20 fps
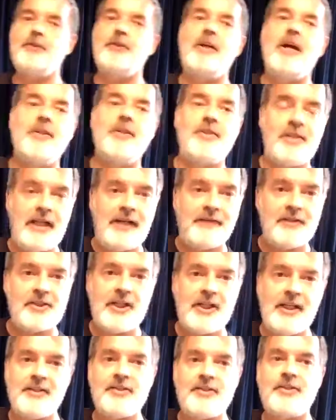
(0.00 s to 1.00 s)
guys are going to have a
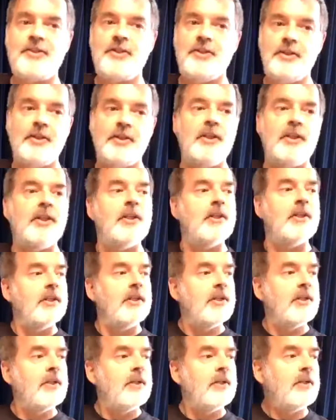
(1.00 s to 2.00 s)
chance to
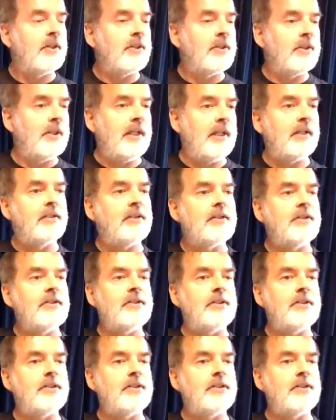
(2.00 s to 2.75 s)
think,